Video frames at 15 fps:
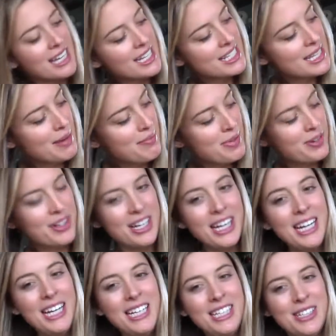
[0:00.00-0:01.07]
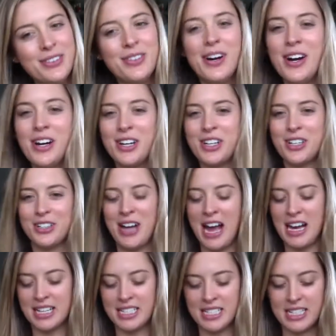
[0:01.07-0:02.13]
Submarine, you are
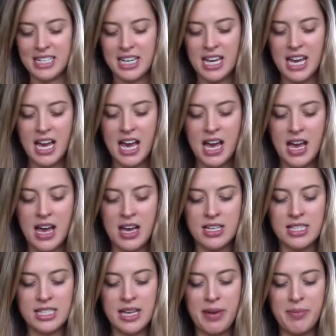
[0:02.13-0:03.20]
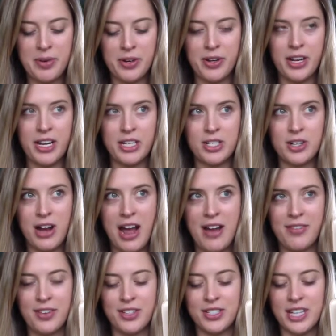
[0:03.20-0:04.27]
correct. A submarine
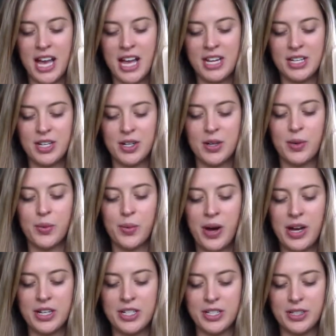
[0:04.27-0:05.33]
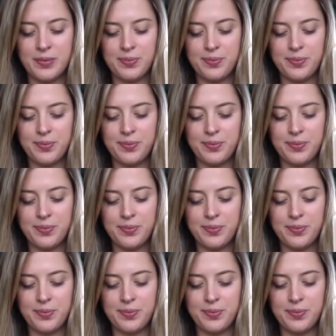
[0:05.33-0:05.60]
travels underwater.